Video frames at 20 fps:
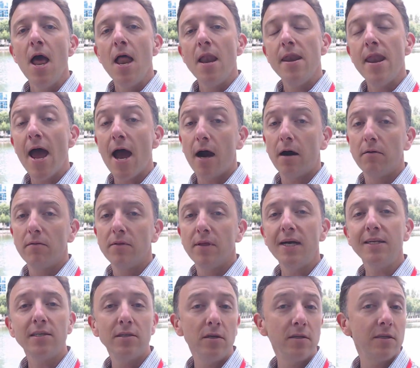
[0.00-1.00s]
Now,
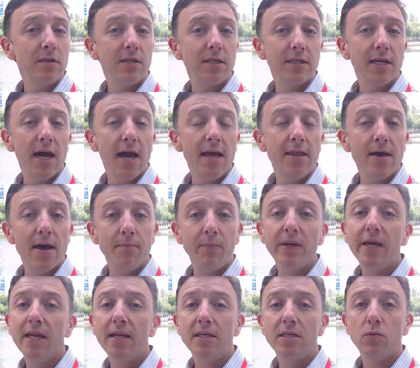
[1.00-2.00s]
that's not to say that
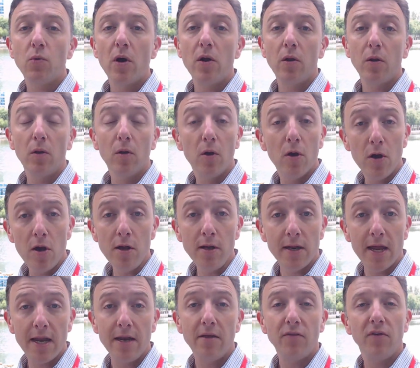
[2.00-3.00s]
beginners won't learn
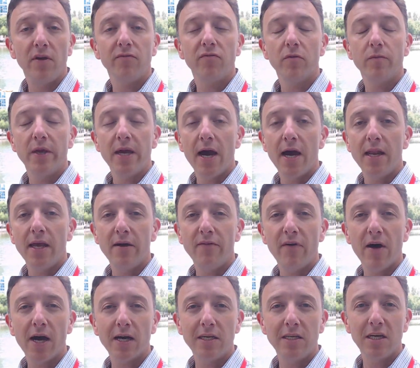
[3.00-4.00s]
anything from the ADF
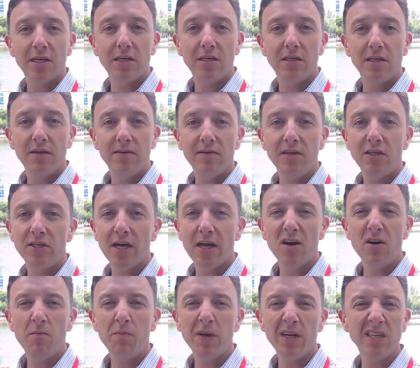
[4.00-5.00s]
Architecture TV
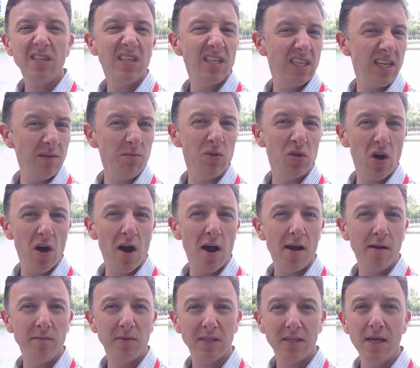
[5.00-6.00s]
channel, but it's
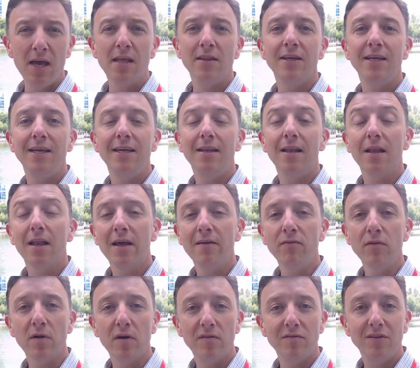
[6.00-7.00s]
sometimes the
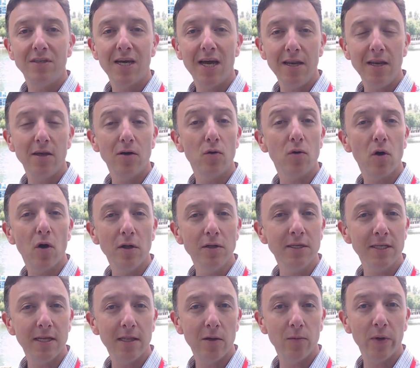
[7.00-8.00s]
level of technical
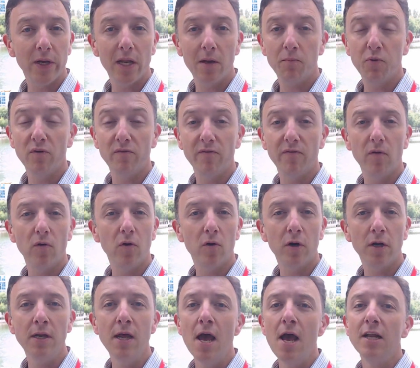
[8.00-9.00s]
content that we're going to put
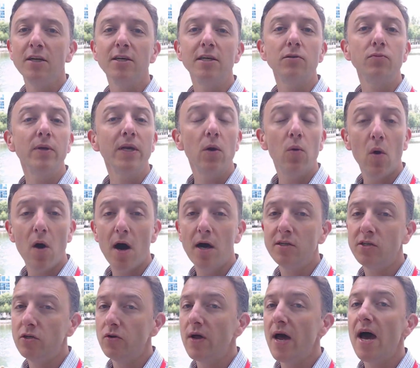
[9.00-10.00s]
forward just
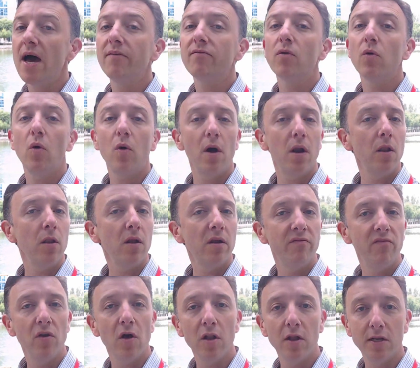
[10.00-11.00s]
requires you to have quite a lot of
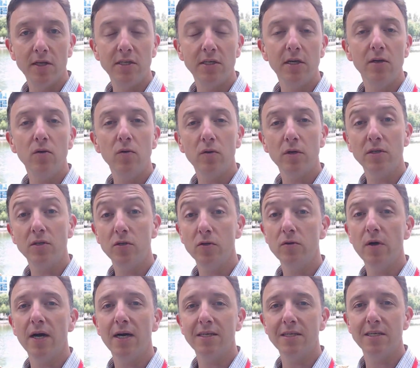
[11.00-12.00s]
knowledge in order
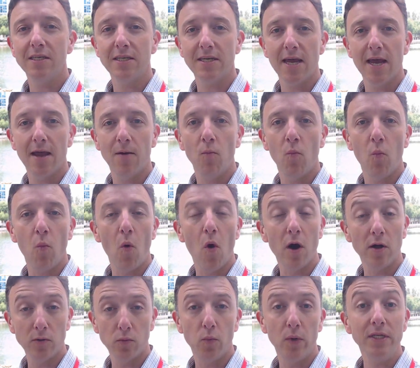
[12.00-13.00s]
to understand
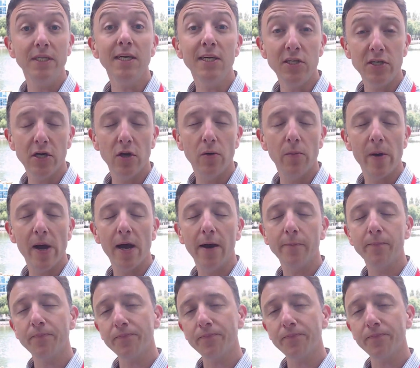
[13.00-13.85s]
what we're teaching you about.